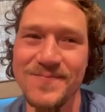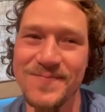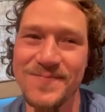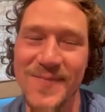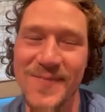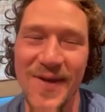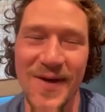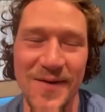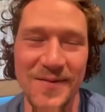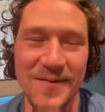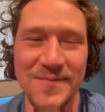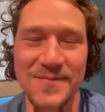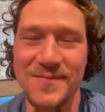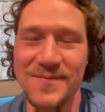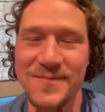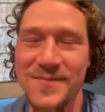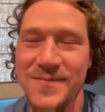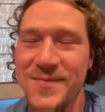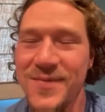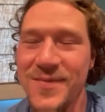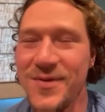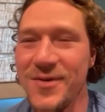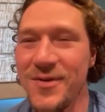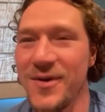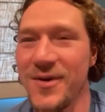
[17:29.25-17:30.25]

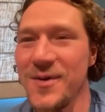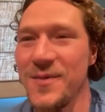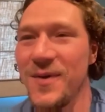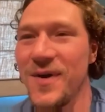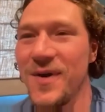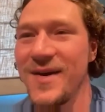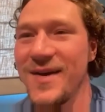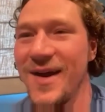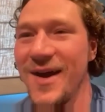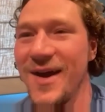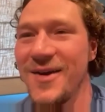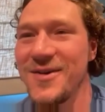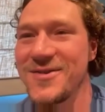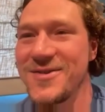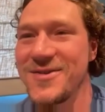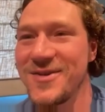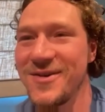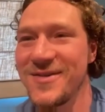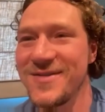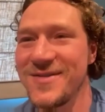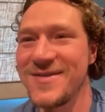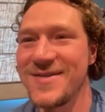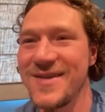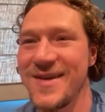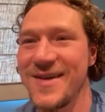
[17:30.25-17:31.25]
31 now,
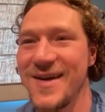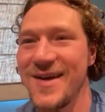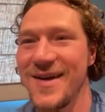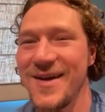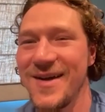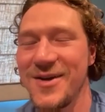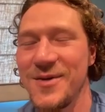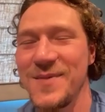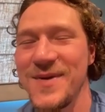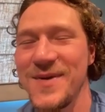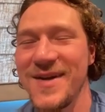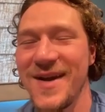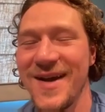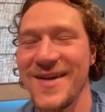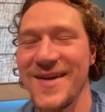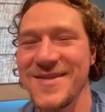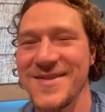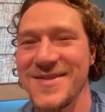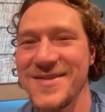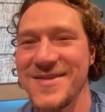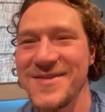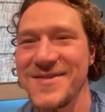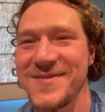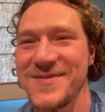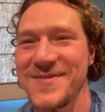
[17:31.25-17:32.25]
so it'll be nice.